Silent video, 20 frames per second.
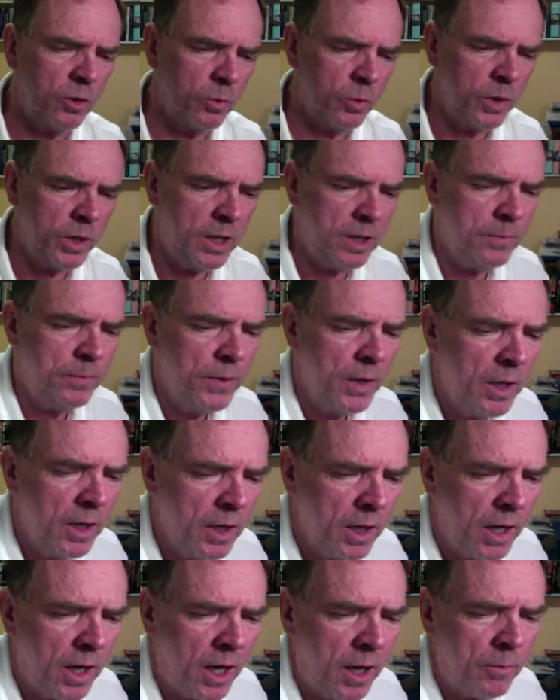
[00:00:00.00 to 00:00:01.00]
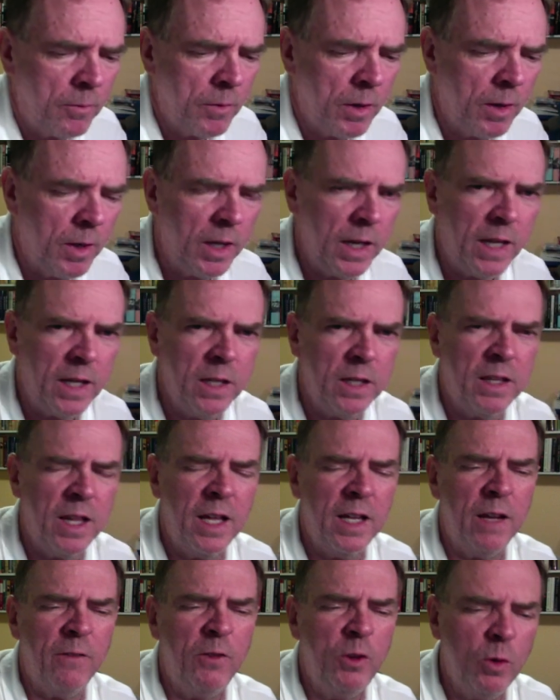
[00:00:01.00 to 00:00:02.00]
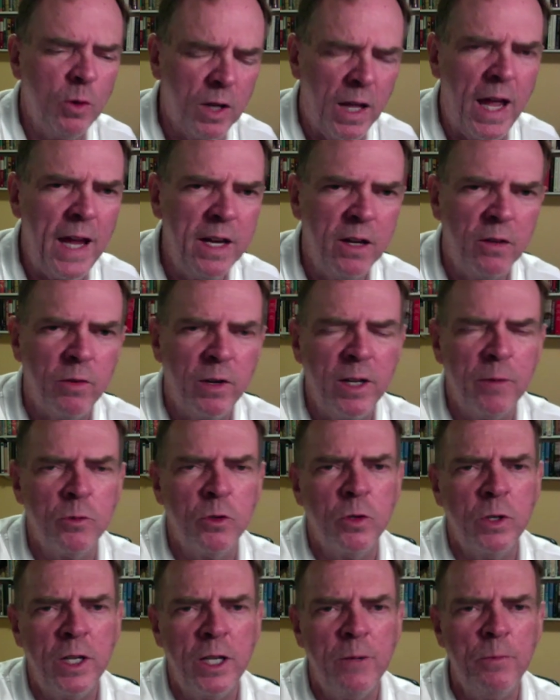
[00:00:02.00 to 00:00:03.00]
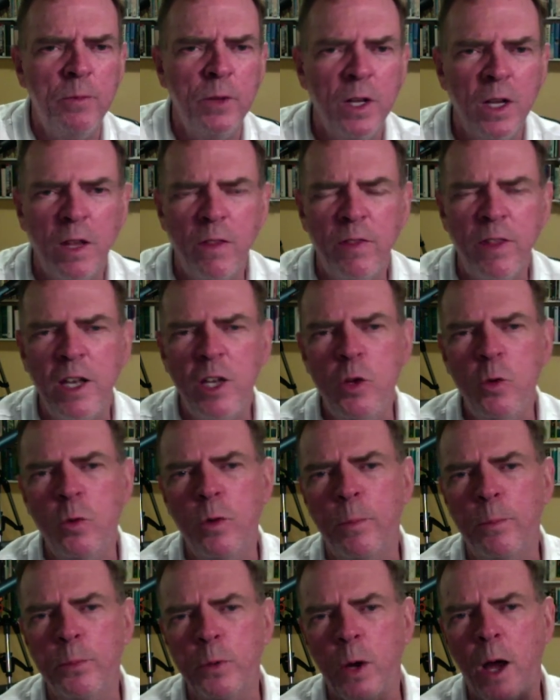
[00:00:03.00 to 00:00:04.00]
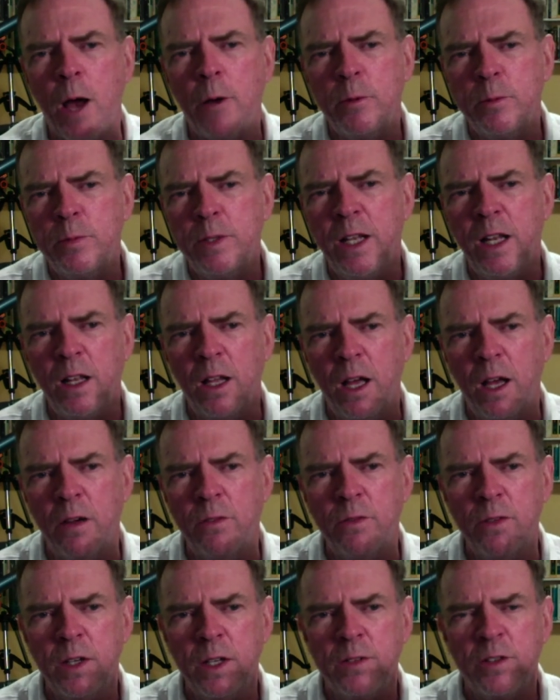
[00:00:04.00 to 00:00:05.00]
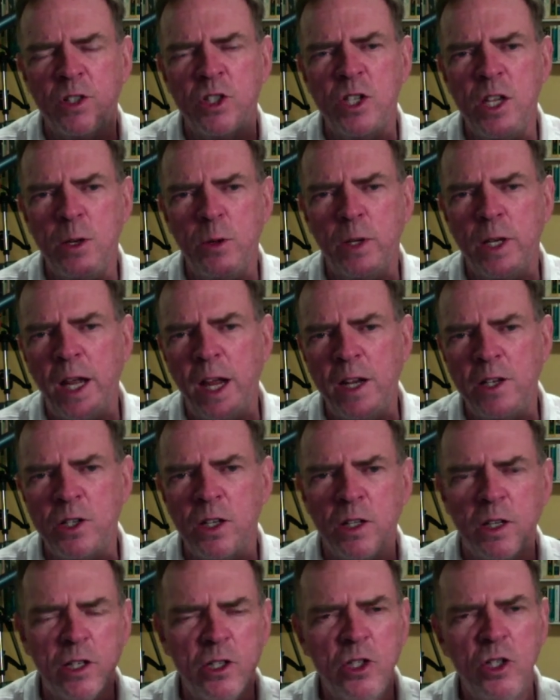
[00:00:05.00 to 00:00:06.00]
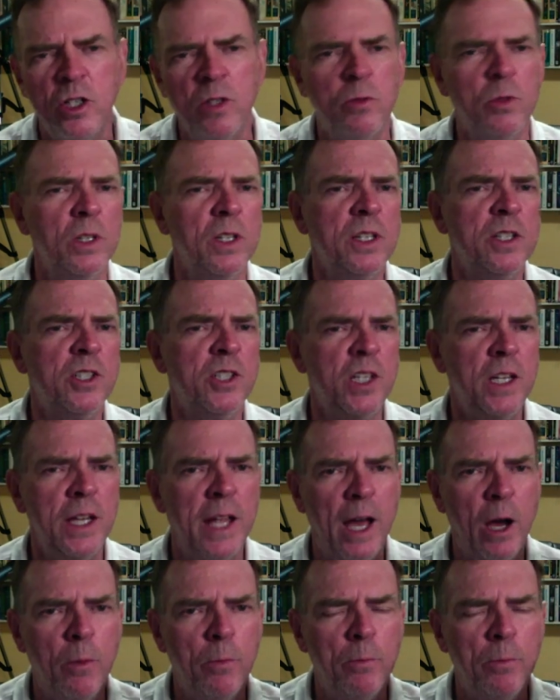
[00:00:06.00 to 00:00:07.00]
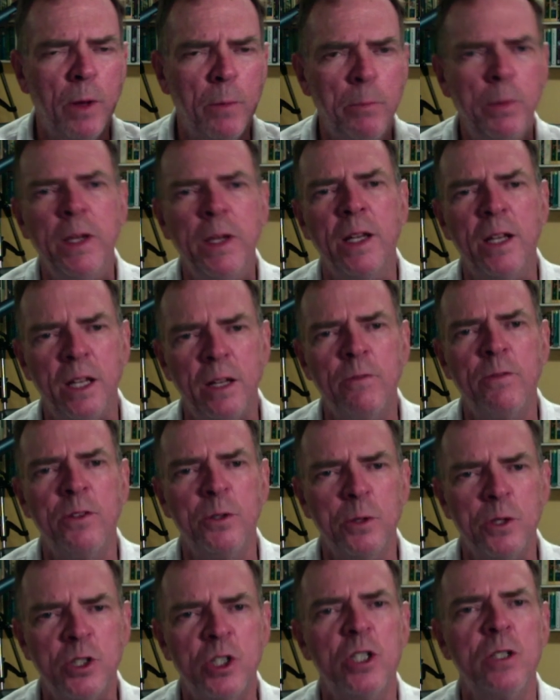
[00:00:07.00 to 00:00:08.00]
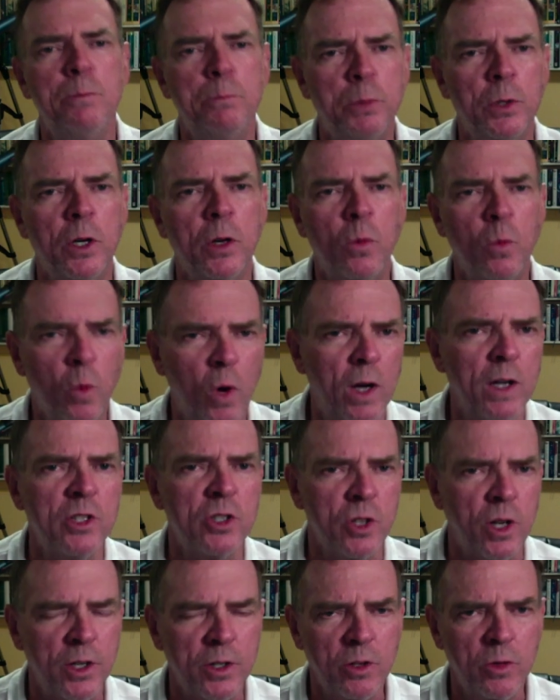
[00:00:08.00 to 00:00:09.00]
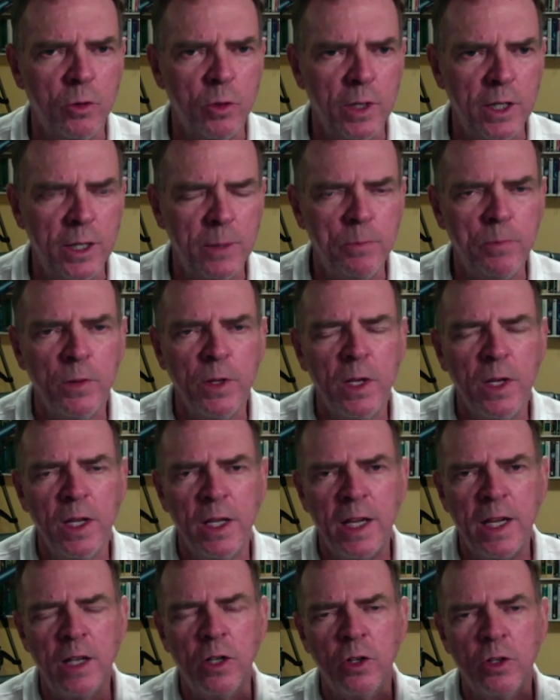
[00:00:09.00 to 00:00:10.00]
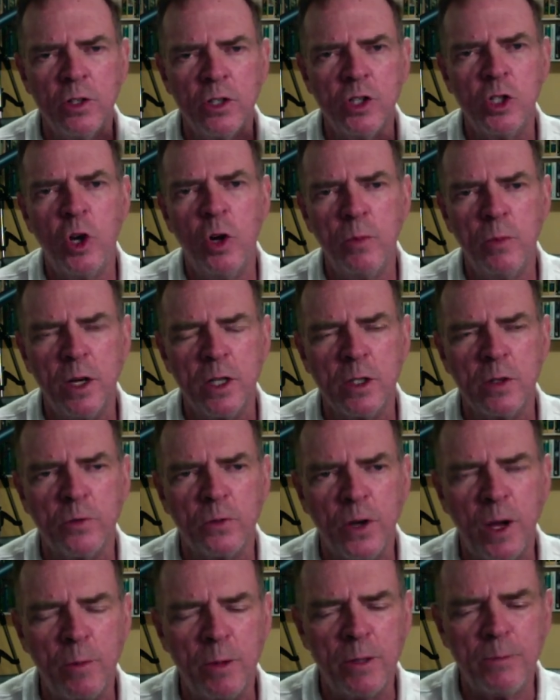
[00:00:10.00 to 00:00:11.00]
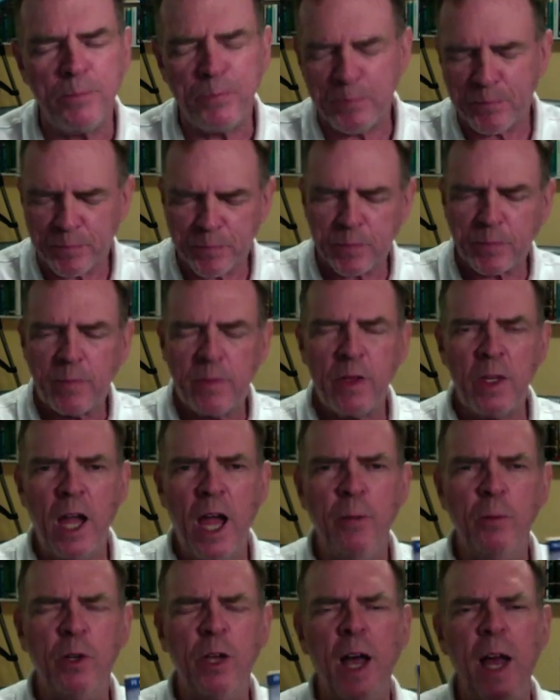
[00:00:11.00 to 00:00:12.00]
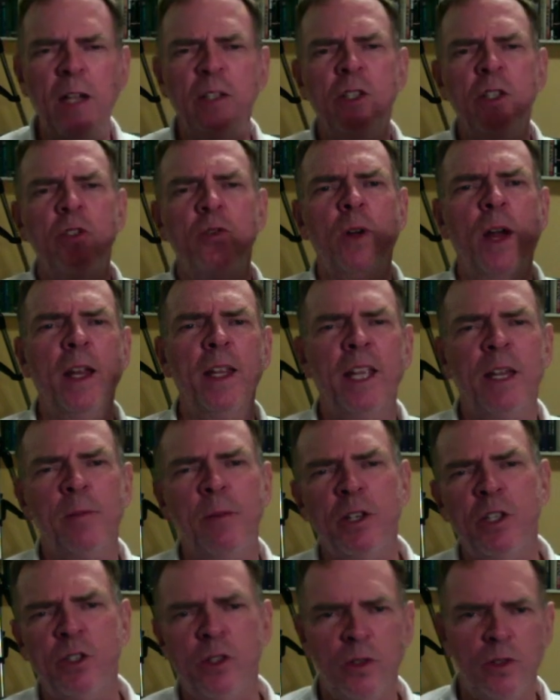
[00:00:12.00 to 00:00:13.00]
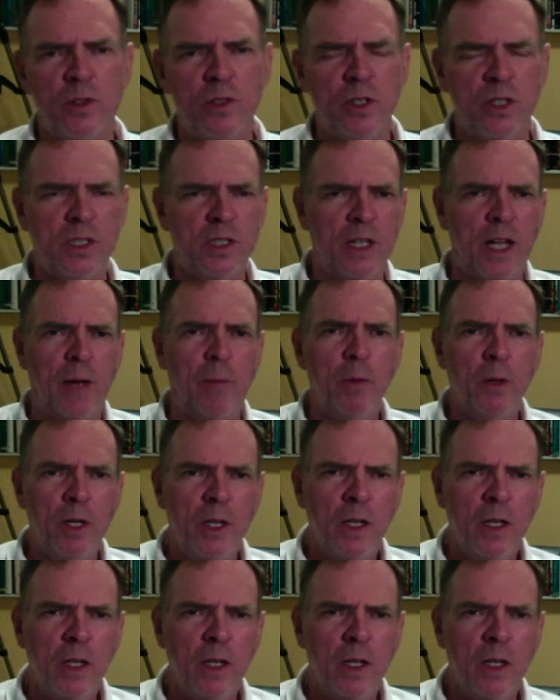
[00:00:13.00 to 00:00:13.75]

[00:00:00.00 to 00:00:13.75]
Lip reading: read. Then if you like Graham Greene, then you will probably love The Secret Agent because you can really see how big an influence this book was on Greene. He learned so much from it. I'm constantly trying to get my students to stop,